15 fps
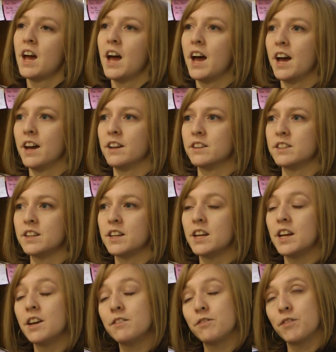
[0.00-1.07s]
And
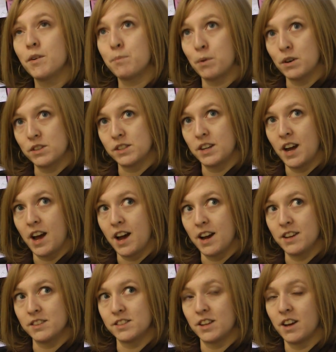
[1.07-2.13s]
if a person
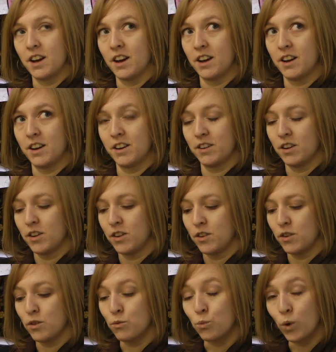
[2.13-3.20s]
has a
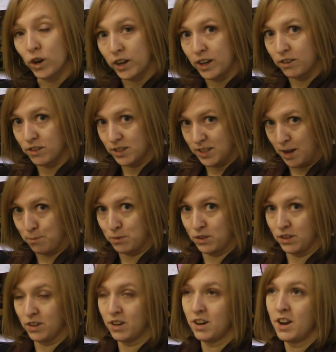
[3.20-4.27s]
working
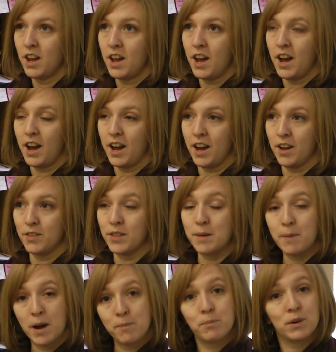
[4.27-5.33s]
receptor, uh, they
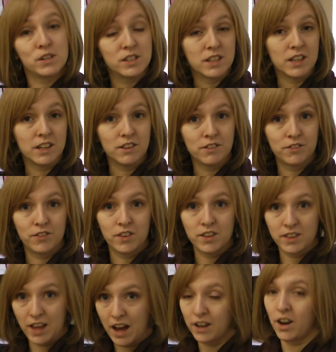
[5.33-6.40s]
might perceive
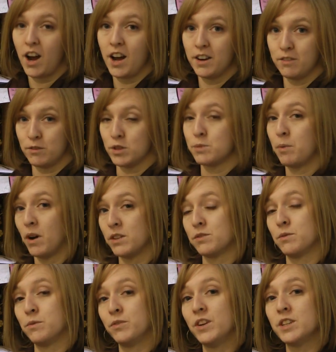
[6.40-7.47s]
that kind of response
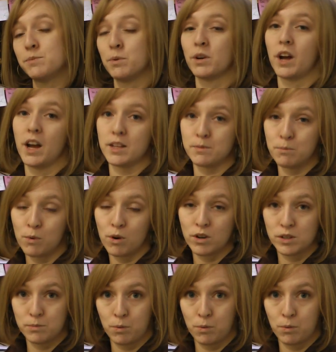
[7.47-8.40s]
from Facebook as more